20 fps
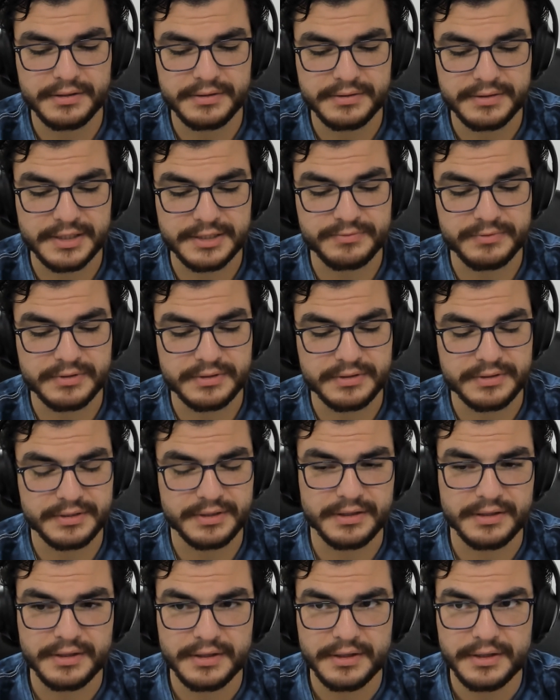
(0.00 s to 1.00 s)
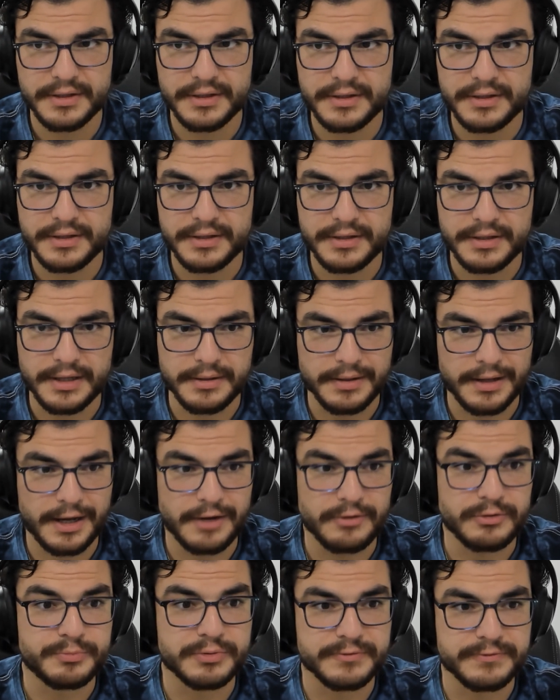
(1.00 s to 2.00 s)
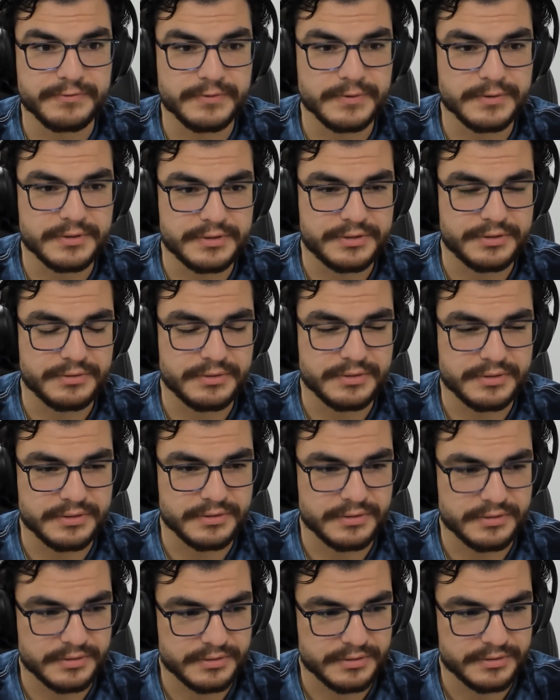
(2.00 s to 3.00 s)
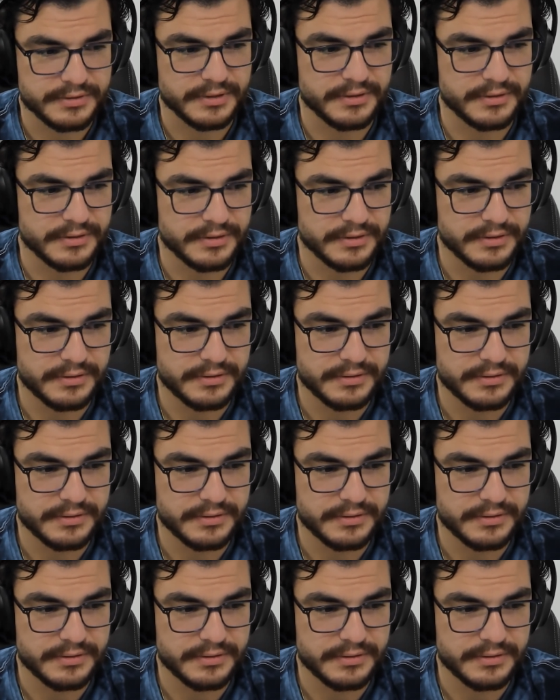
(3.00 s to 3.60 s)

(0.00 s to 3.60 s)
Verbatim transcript: That's what, yeah, I would prefer to do it the